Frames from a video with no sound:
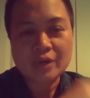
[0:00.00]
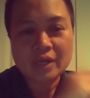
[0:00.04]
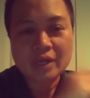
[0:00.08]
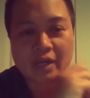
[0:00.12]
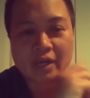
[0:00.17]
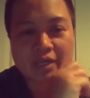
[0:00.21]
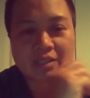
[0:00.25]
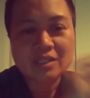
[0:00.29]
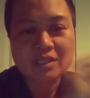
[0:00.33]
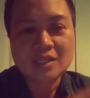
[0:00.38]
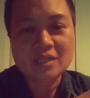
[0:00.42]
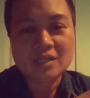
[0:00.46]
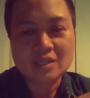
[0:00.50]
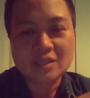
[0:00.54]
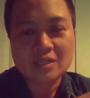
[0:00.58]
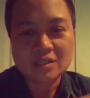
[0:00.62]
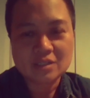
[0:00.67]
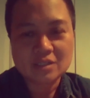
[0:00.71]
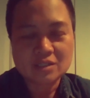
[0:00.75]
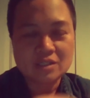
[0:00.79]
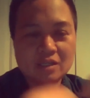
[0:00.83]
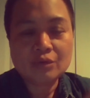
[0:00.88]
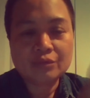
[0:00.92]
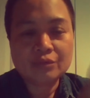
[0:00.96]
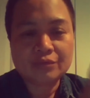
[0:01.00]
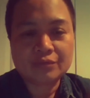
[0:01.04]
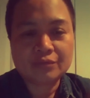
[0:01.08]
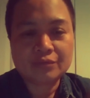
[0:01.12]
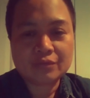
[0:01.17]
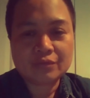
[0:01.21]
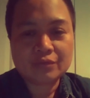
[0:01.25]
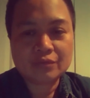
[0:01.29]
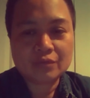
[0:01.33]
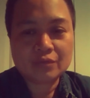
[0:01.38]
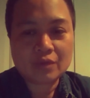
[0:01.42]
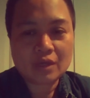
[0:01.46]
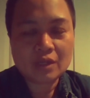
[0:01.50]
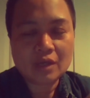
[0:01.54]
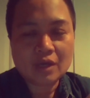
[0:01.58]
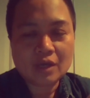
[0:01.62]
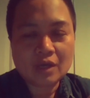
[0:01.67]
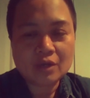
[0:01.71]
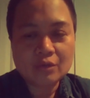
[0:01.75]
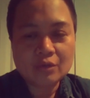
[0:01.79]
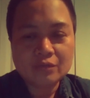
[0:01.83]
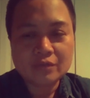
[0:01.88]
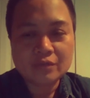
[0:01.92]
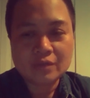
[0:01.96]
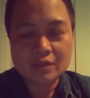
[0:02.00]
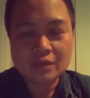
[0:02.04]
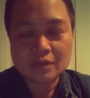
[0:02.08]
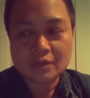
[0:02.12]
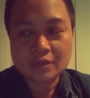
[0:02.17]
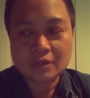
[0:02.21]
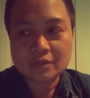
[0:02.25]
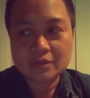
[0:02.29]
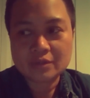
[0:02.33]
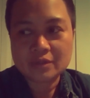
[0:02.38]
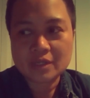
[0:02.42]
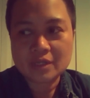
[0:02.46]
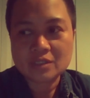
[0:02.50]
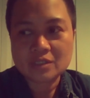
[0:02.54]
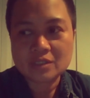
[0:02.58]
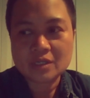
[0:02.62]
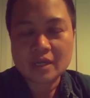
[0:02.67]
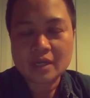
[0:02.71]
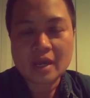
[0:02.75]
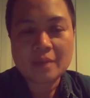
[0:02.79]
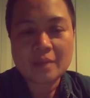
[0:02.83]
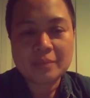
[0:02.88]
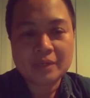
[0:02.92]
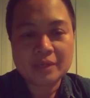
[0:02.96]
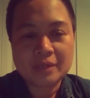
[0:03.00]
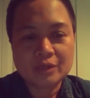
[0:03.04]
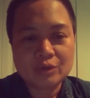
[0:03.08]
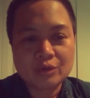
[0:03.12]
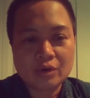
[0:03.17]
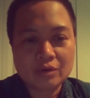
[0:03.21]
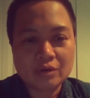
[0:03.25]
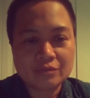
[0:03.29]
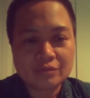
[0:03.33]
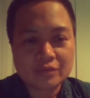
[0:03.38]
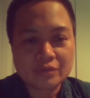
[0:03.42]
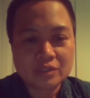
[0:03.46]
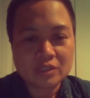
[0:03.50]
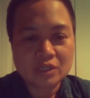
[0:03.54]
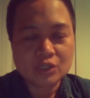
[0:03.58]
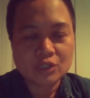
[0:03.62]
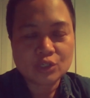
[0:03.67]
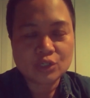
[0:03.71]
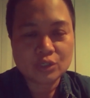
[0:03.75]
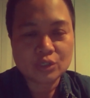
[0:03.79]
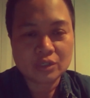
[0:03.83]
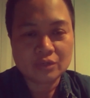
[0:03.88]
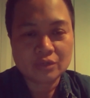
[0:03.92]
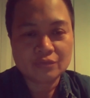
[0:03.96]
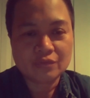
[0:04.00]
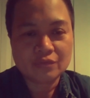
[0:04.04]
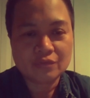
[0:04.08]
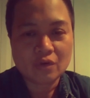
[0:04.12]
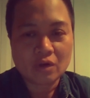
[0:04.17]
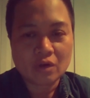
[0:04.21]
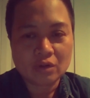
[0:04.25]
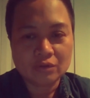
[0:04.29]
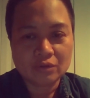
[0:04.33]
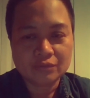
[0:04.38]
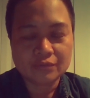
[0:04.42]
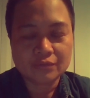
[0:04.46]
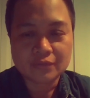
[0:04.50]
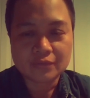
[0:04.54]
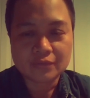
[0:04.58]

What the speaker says: ideas, and a lot of the things that happen in conversation involve